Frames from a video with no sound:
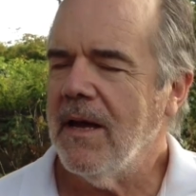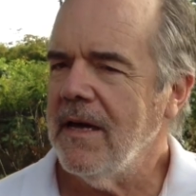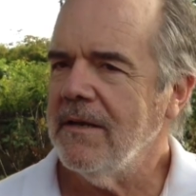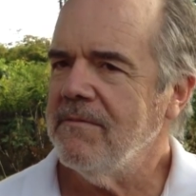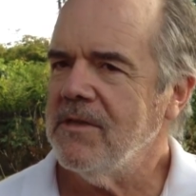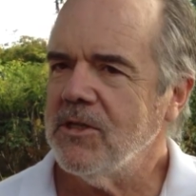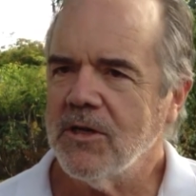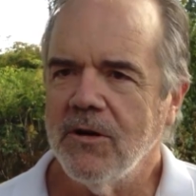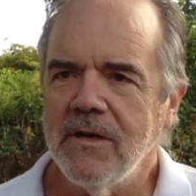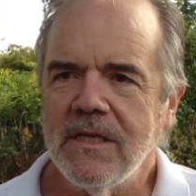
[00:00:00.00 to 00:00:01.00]
kind of
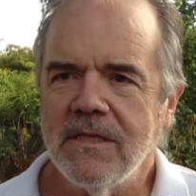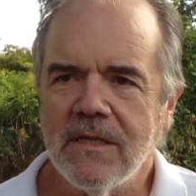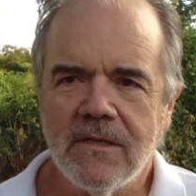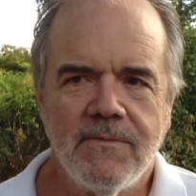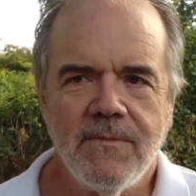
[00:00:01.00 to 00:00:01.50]
discouraged that